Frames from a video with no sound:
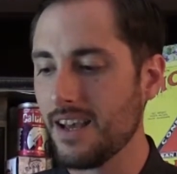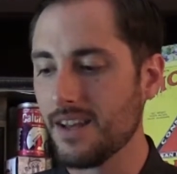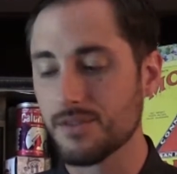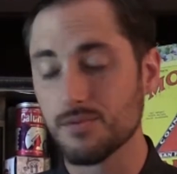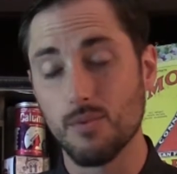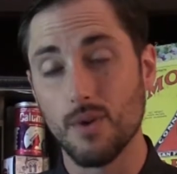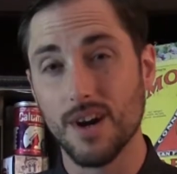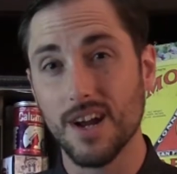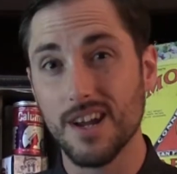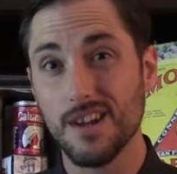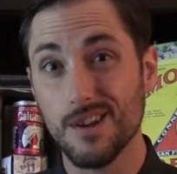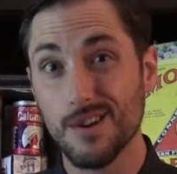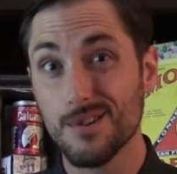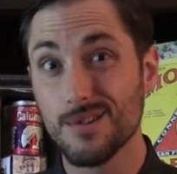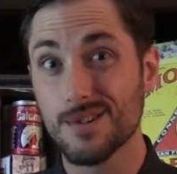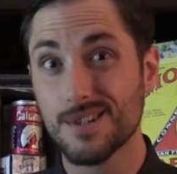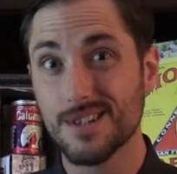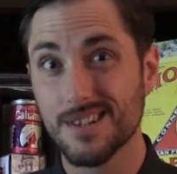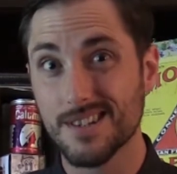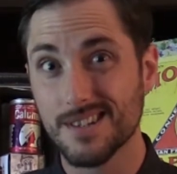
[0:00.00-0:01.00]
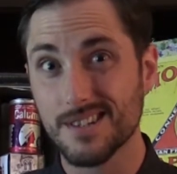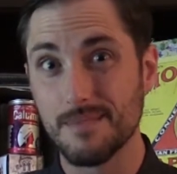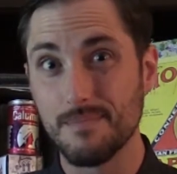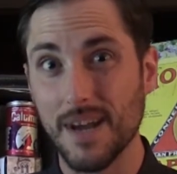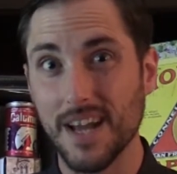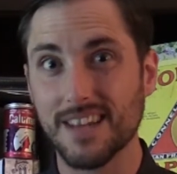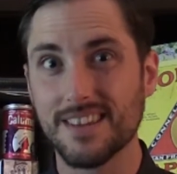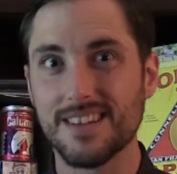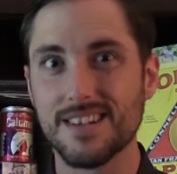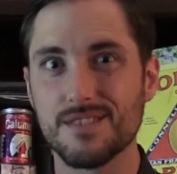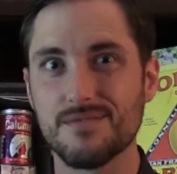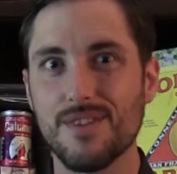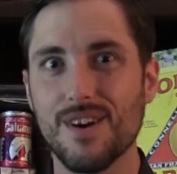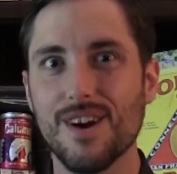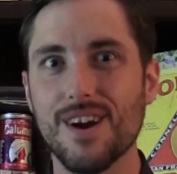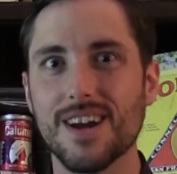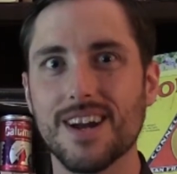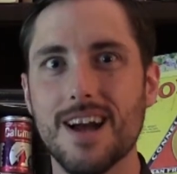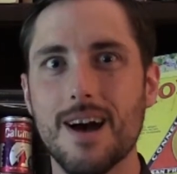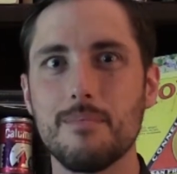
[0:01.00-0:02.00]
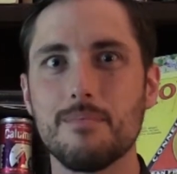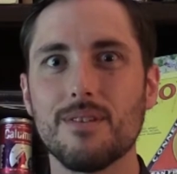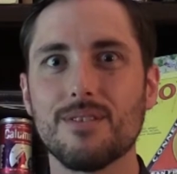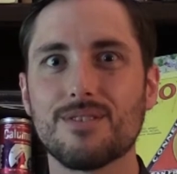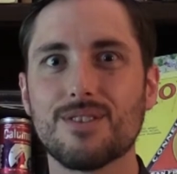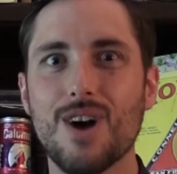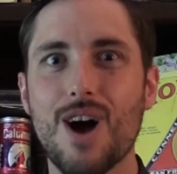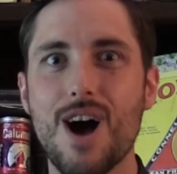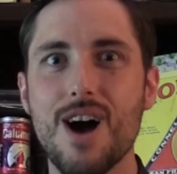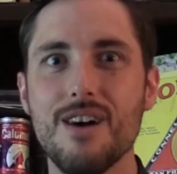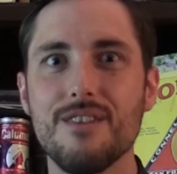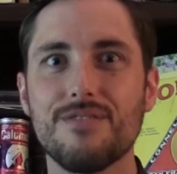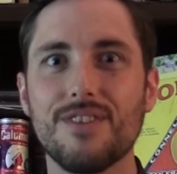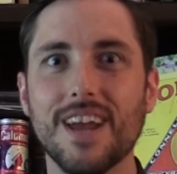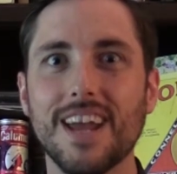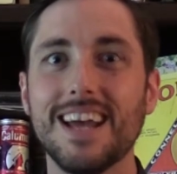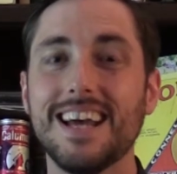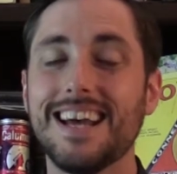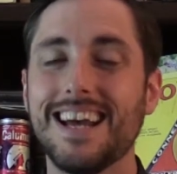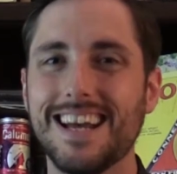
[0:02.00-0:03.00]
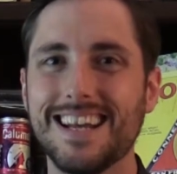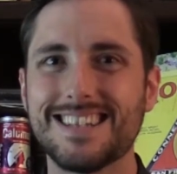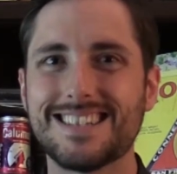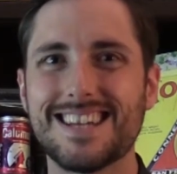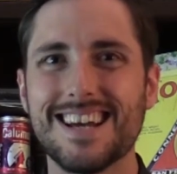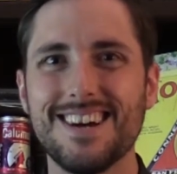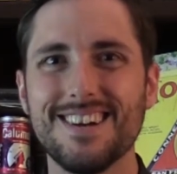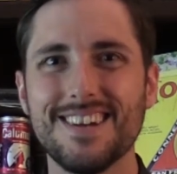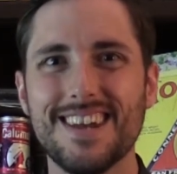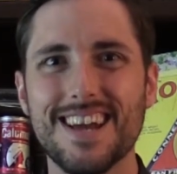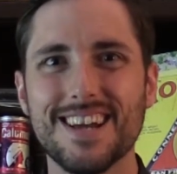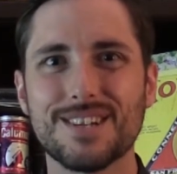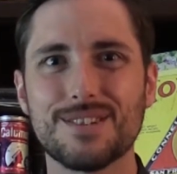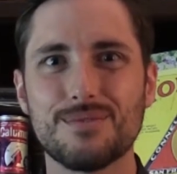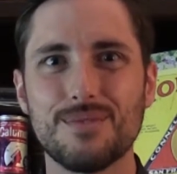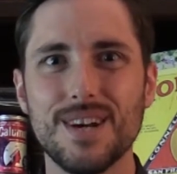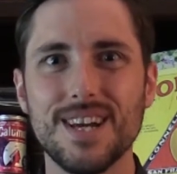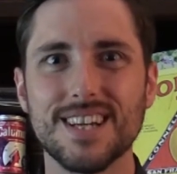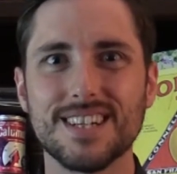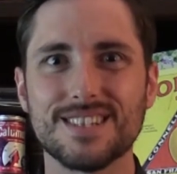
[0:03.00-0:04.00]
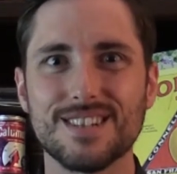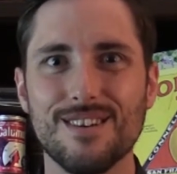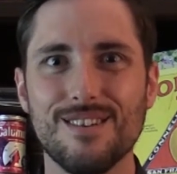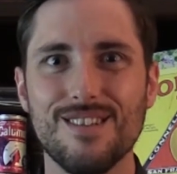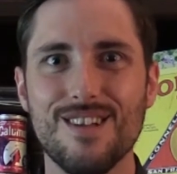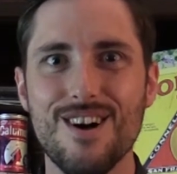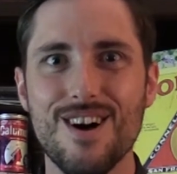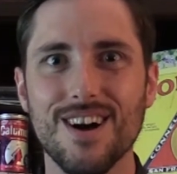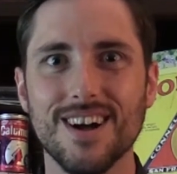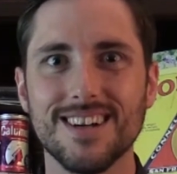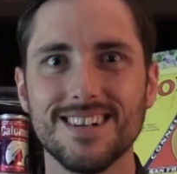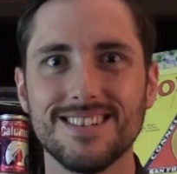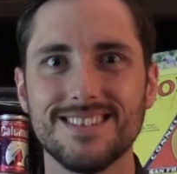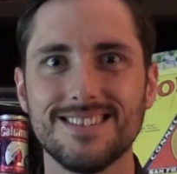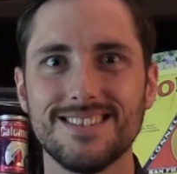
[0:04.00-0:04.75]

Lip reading: It's what I used to make this very cup of coffee. Until next week, so long.